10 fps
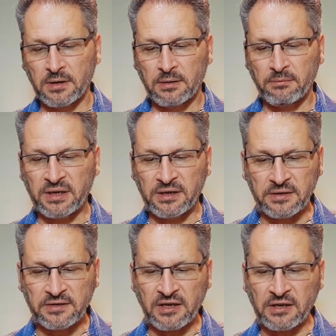but in a
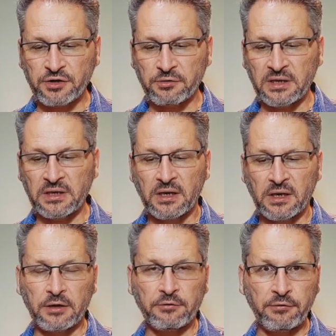sanctuary,
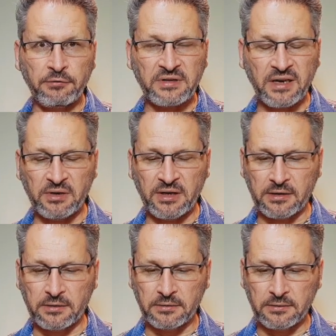a true
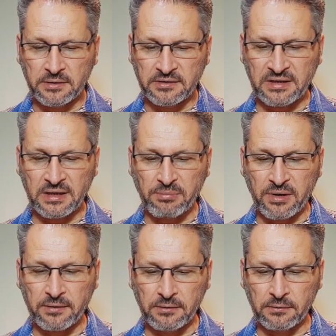tabernacle set up by
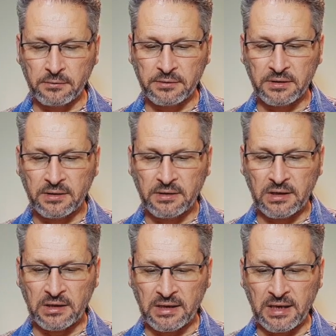the Lord
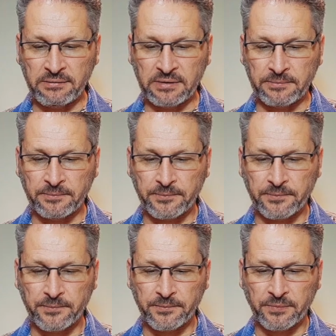in heaven.
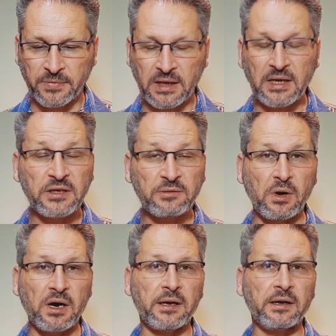That is
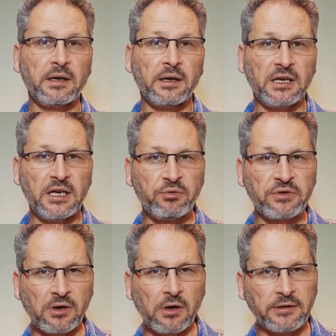why Hebrews
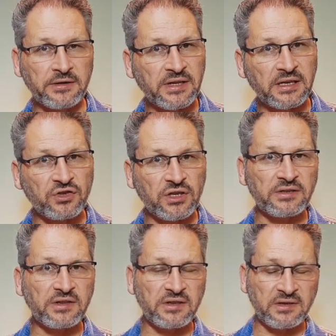argues that
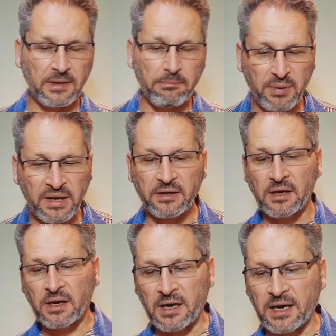Jesus is the better
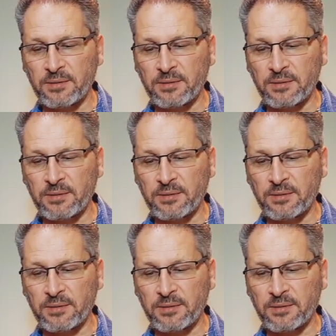high